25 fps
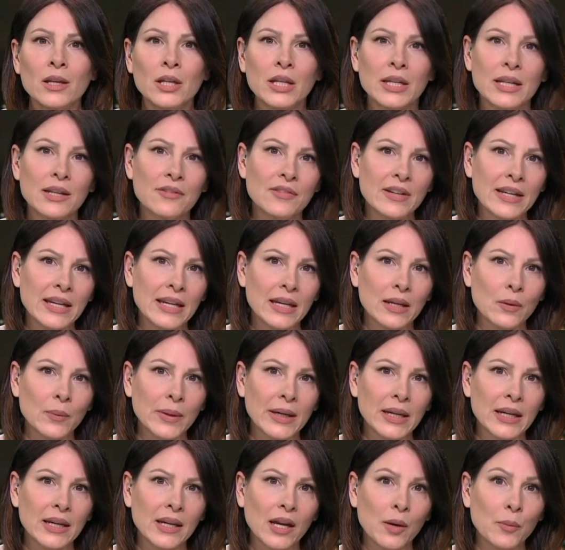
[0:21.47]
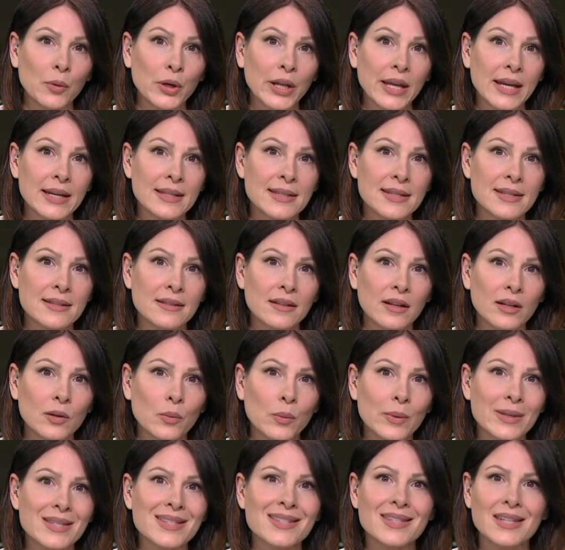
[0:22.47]
Good evening. We come on air
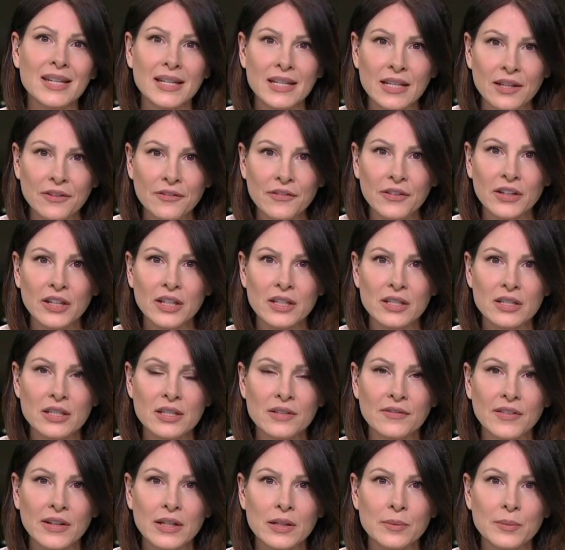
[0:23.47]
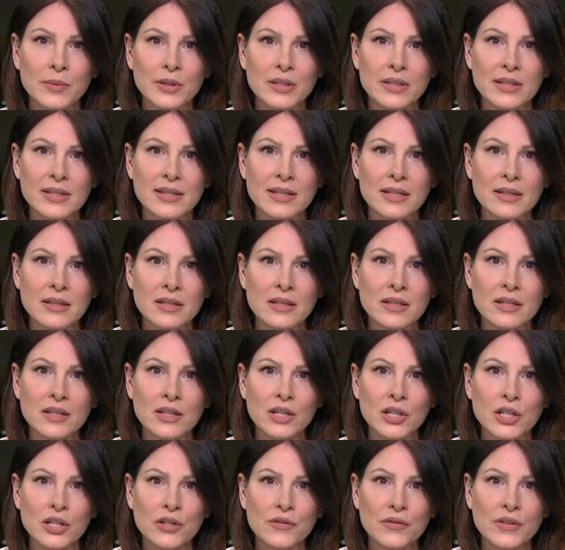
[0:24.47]
tonight with significant developments in the
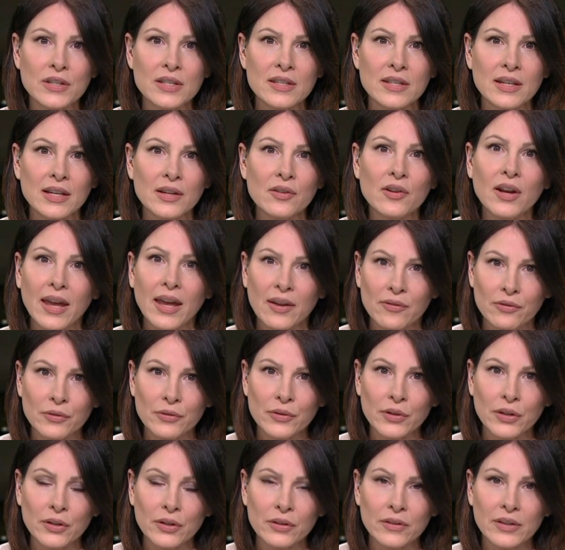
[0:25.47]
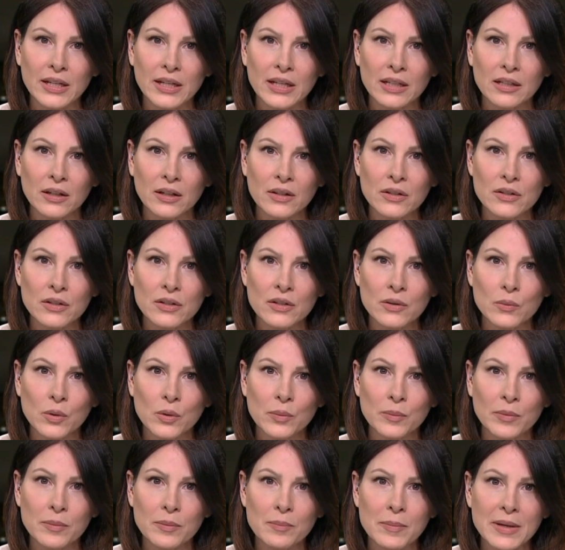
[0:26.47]
search for Sarah Everard, the London
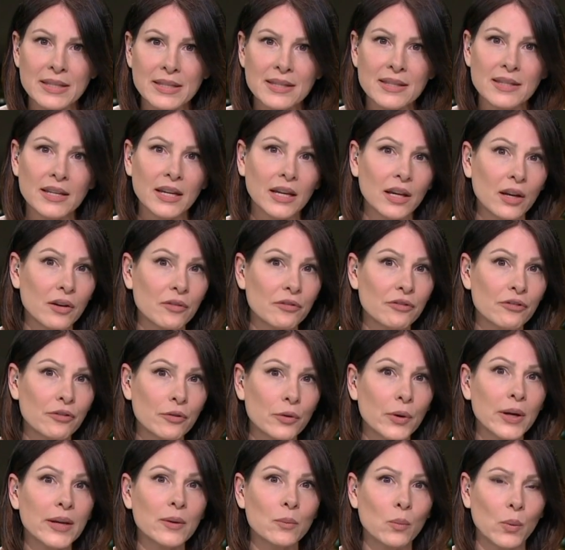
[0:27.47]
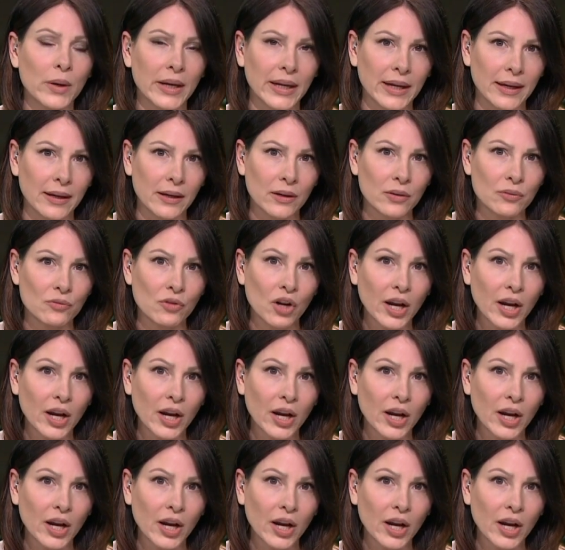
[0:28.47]
woman missing for a week.